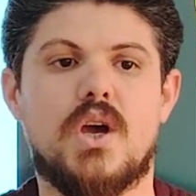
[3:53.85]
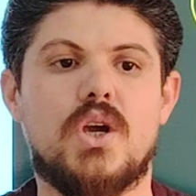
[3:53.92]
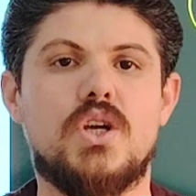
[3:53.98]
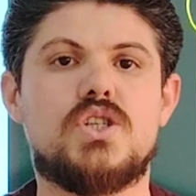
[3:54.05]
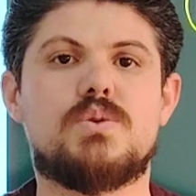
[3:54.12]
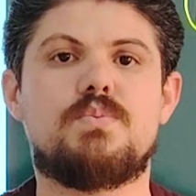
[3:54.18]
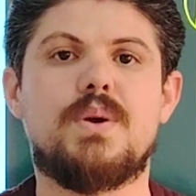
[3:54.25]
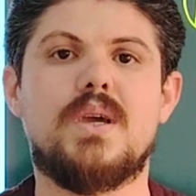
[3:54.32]

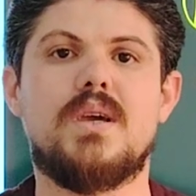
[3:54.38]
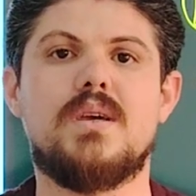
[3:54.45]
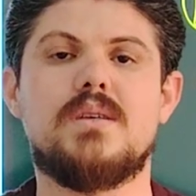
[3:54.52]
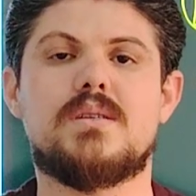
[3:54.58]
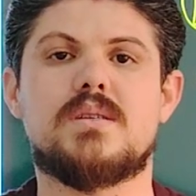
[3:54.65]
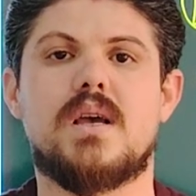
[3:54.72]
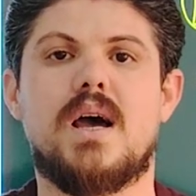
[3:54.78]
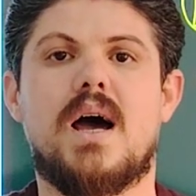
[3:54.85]
each
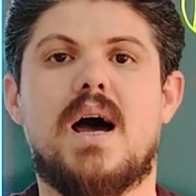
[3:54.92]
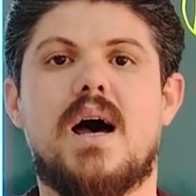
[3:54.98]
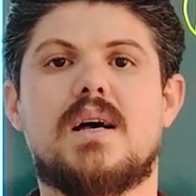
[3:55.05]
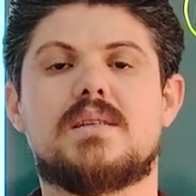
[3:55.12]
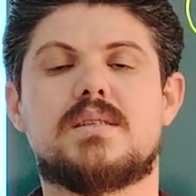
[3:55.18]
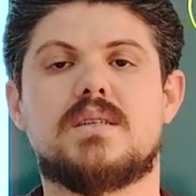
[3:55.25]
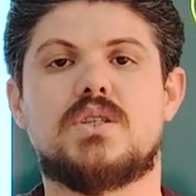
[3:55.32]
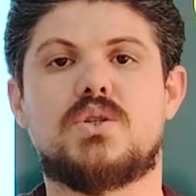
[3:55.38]
piece
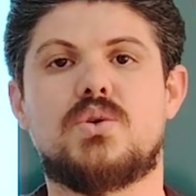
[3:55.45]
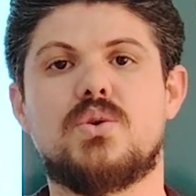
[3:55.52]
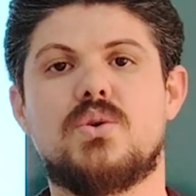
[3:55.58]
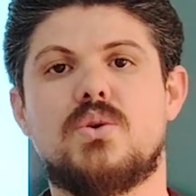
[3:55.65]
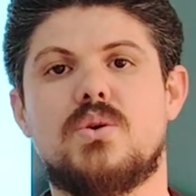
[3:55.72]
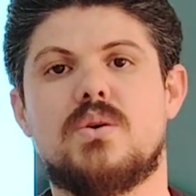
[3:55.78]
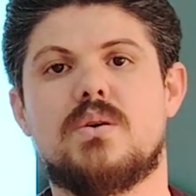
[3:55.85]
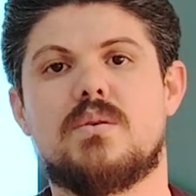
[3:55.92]
has
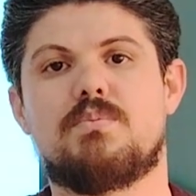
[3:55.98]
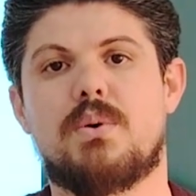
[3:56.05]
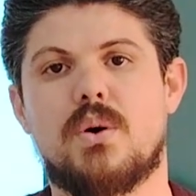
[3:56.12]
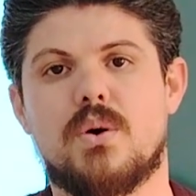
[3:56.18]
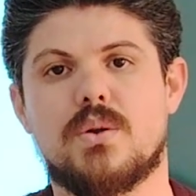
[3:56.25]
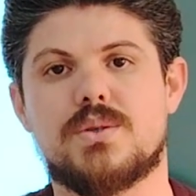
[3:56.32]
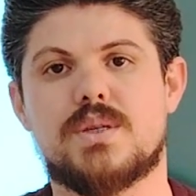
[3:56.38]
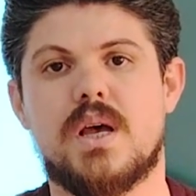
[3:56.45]
2
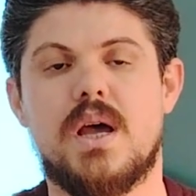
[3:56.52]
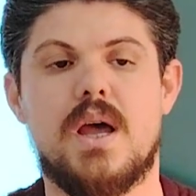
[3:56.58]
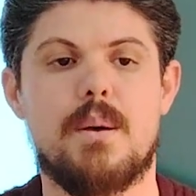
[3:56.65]
poles,